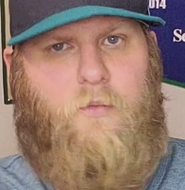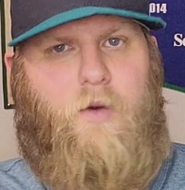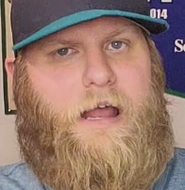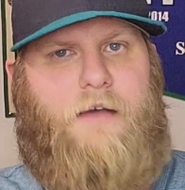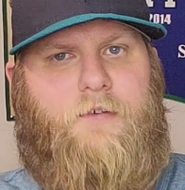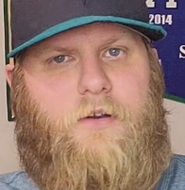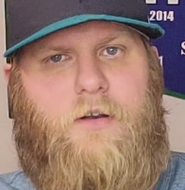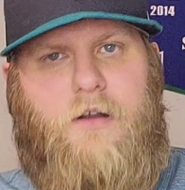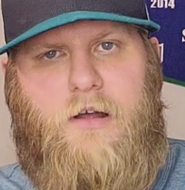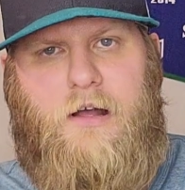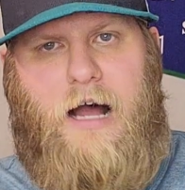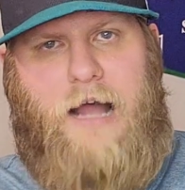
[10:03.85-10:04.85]
out, whatever.
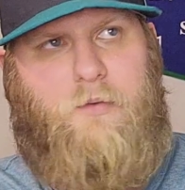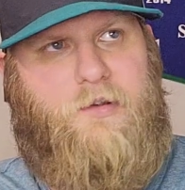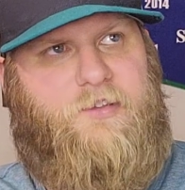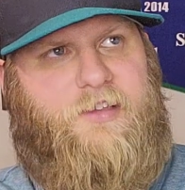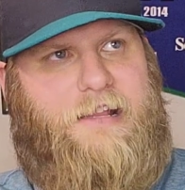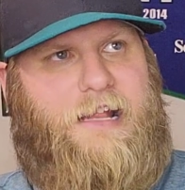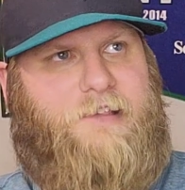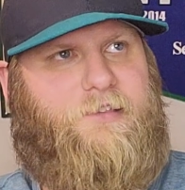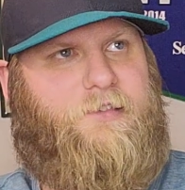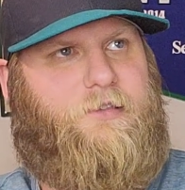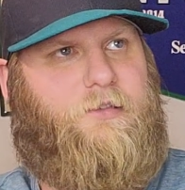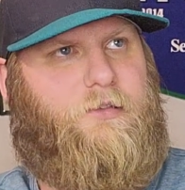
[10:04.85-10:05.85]
I wouldn't say
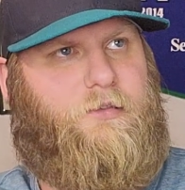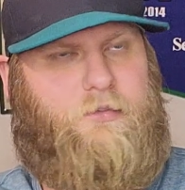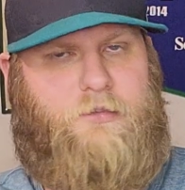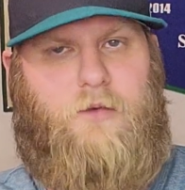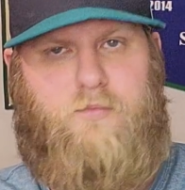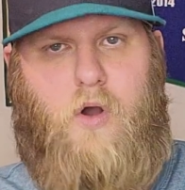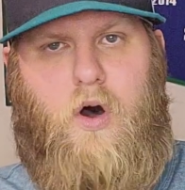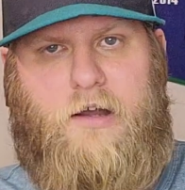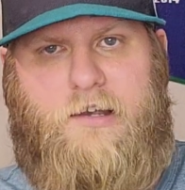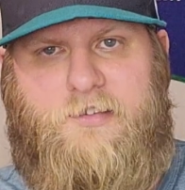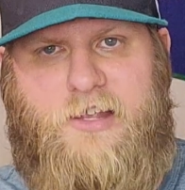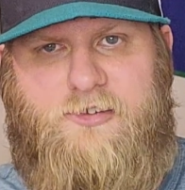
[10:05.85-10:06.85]
that's a
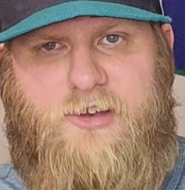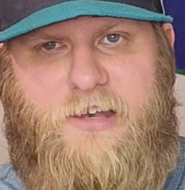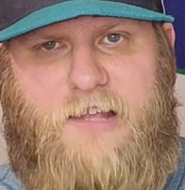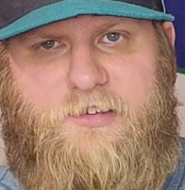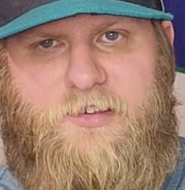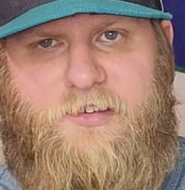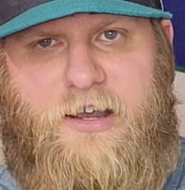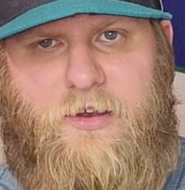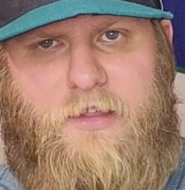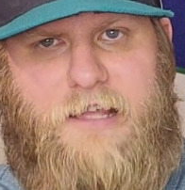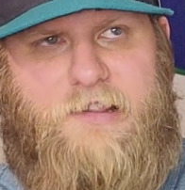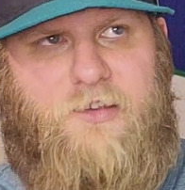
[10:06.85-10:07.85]
wrong decision
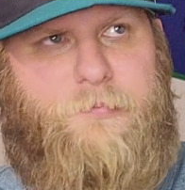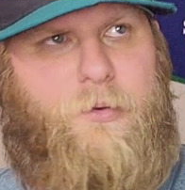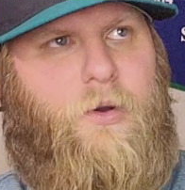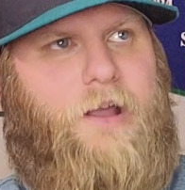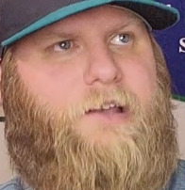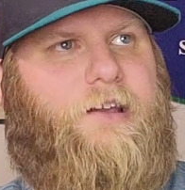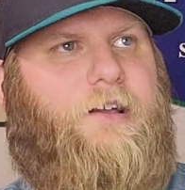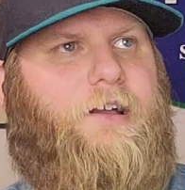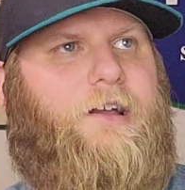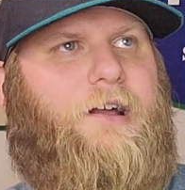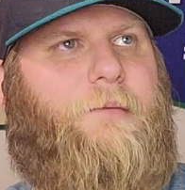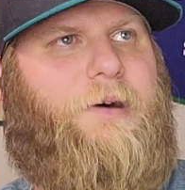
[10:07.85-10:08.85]
necessarily at this point,
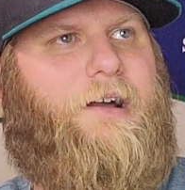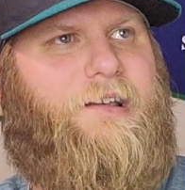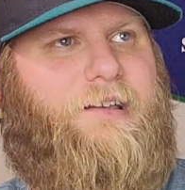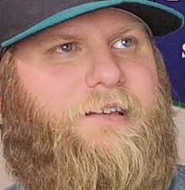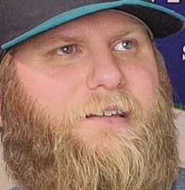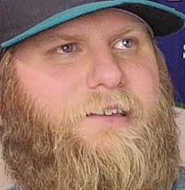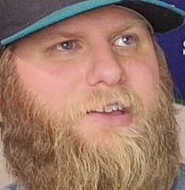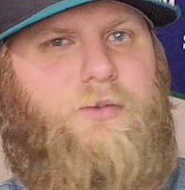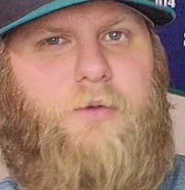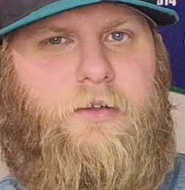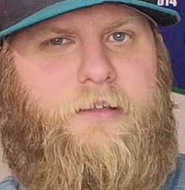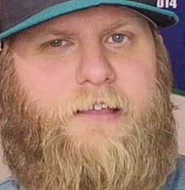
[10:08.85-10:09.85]
but do you
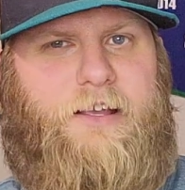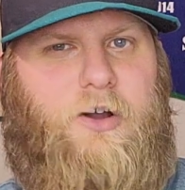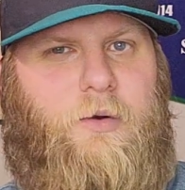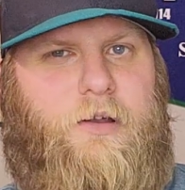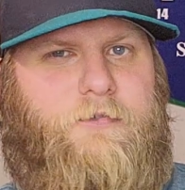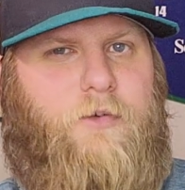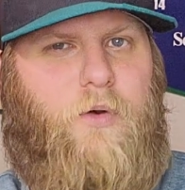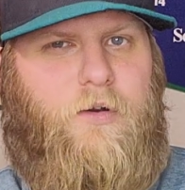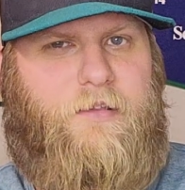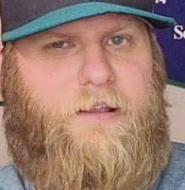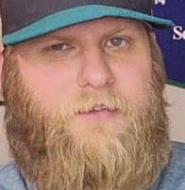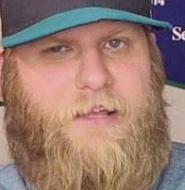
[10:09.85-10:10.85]
really think going
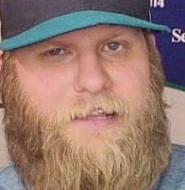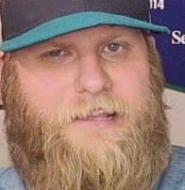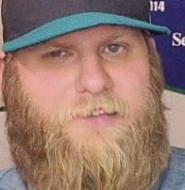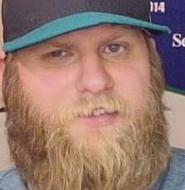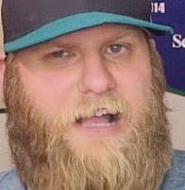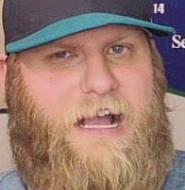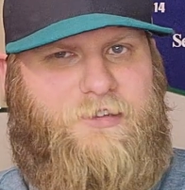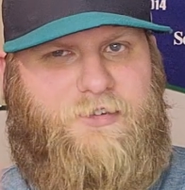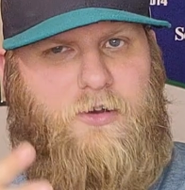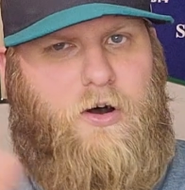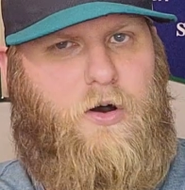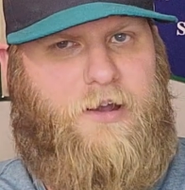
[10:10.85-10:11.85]
forward that, like, these guys
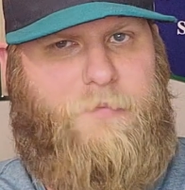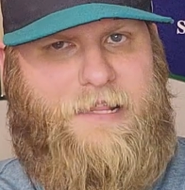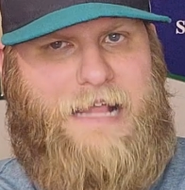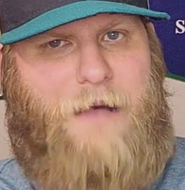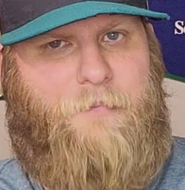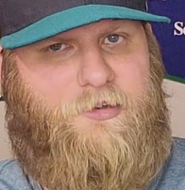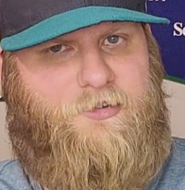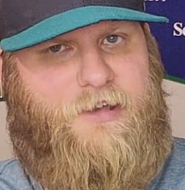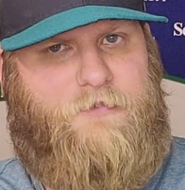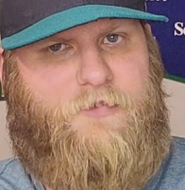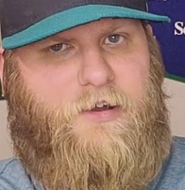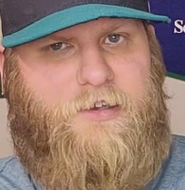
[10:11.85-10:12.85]
are all going to be that much
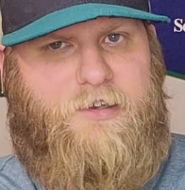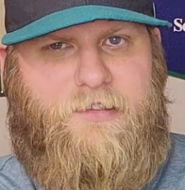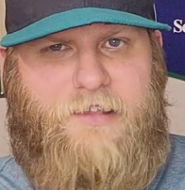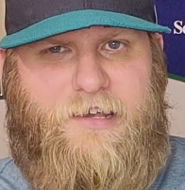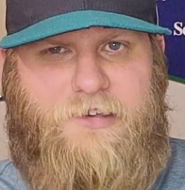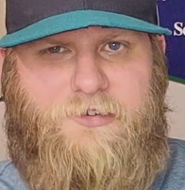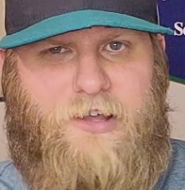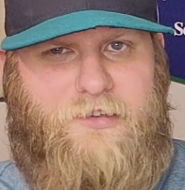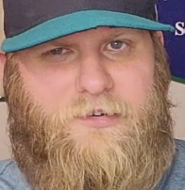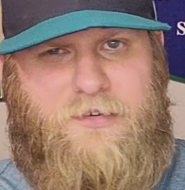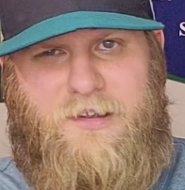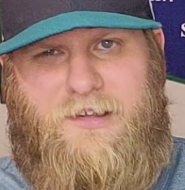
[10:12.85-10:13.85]
different than each
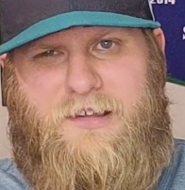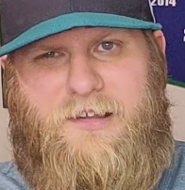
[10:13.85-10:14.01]
other?